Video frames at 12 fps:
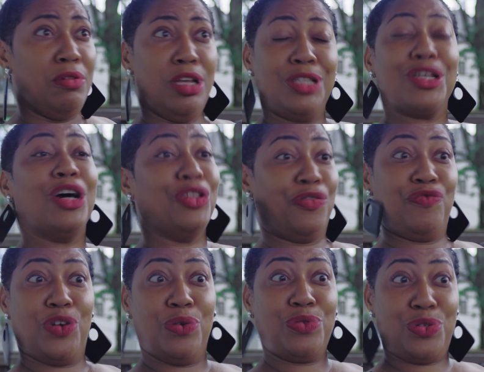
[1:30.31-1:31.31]
it's other
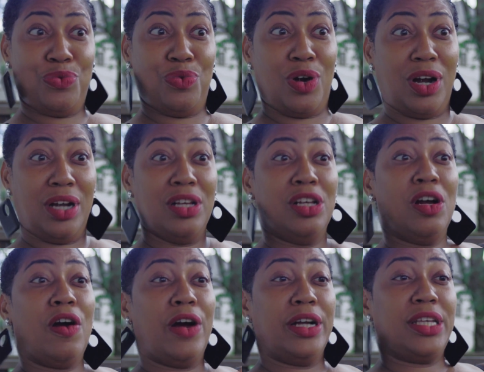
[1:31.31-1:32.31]
folks who are
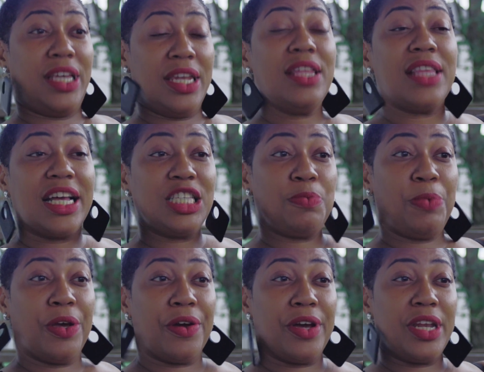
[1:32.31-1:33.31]
getting that
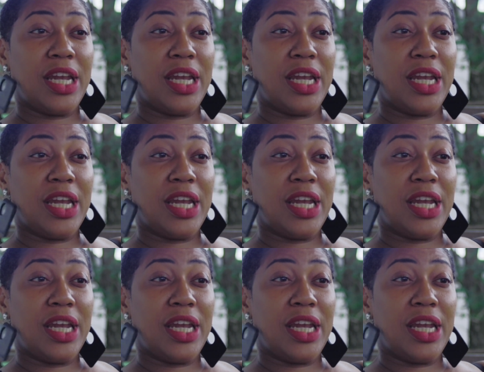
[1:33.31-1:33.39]
spirit,